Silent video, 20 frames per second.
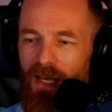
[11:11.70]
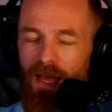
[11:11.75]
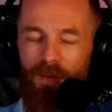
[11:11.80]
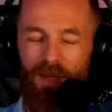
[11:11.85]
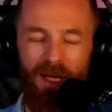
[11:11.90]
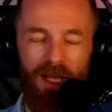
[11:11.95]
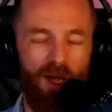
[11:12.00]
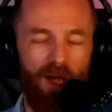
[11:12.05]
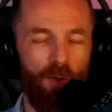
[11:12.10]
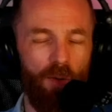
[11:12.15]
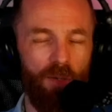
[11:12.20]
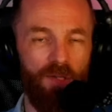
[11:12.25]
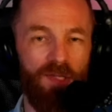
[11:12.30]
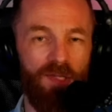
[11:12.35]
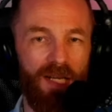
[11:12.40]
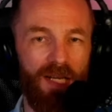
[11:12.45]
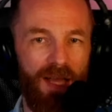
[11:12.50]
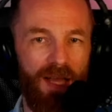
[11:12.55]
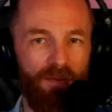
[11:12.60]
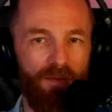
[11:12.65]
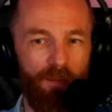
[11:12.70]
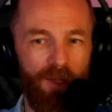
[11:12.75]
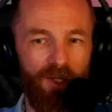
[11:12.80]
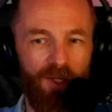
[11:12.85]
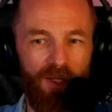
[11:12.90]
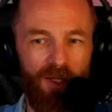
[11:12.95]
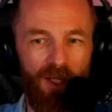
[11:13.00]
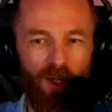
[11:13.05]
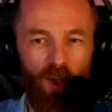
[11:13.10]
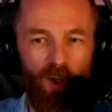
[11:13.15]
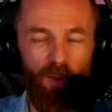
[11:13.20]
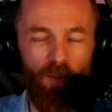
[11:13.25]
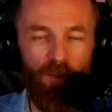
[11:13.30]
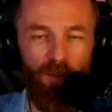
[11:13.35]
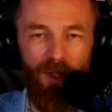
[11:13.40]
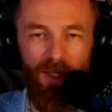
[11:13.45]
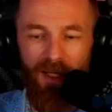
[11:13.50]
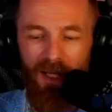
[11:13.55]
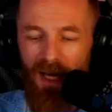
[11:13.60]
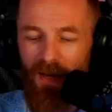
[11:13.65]
mean, I always say never pitch alone,
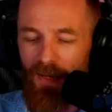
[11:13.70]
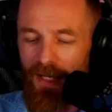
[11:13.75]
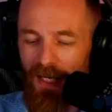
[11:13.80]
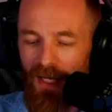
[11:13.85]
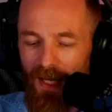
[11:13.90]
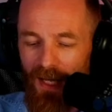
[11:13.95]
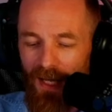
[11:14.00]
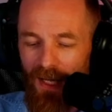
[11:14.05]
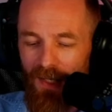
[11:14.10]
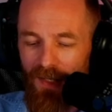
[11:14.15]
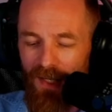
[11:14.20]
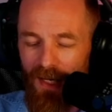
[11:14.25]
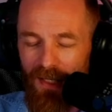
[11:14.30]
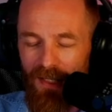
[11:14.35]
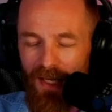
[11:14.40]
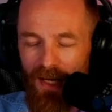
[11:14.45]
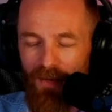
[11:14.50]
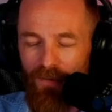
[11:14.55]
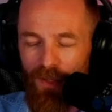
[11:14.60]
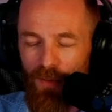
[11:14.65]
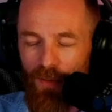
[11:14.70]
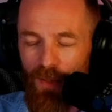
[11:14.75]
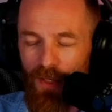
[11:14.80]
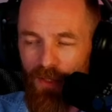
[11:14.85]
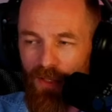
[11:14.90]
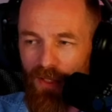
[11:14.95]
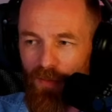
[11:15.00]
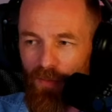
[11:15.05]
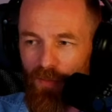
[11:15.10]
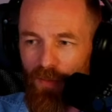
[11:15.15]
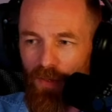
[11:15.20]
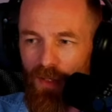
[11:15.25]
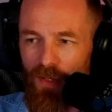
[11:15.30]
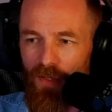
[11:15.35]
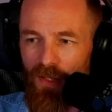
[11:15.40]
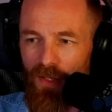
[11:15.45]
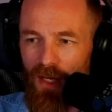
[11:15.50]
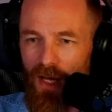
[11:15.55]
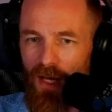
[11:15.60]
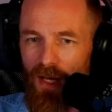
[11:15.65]
but I mean, Sarah Davies' question was
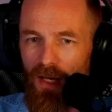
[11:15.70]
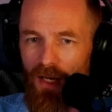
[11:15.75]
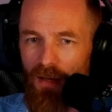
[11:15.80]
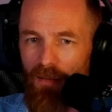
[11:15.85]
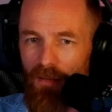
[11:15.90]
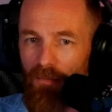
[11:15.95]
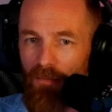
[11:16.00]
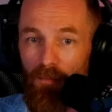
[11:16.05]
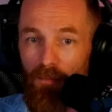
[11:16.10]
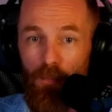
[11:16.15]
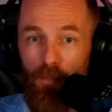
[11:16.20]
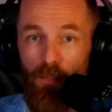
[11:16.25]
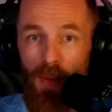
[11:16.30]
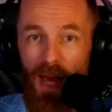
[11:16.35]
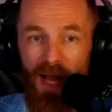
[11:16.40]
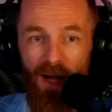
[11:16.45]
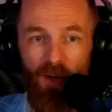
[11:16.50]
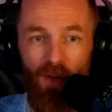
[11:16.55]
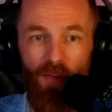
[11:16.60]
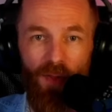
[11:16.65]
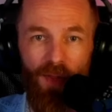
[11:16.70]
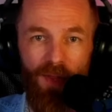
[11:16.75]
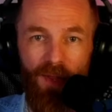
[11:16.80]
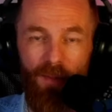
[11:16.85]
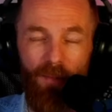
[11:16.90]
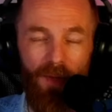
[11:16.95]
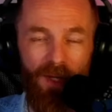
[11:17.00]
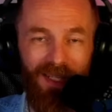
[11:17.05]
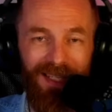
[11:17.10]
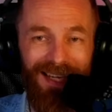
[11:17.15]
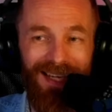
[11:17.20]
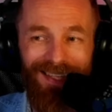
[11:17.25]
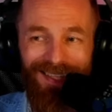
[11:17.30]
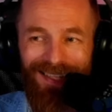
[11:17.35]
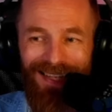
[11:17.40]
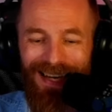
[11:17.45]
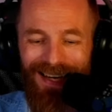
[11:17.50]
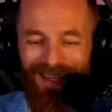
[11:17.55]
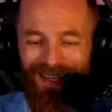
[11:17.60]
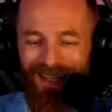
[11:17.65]
bang on the money. I said
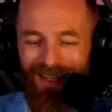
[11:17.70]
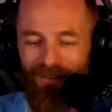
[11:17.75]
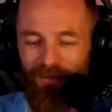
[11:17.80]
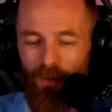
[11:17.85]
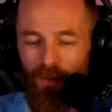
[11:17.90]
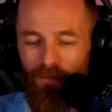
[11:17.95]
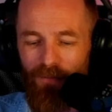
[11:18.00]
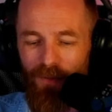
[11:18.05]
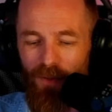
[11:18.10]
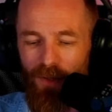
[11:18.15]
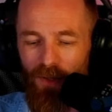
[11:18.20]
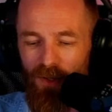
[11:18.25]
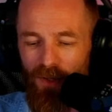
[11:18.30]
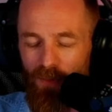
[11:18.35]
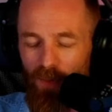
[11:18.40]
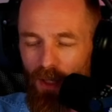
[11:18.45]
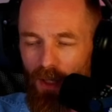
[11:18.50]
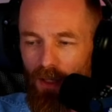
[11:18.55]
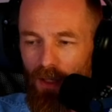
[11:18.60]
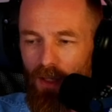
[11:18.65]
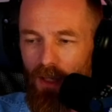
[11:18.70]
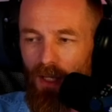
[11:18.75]
it kind of before as well.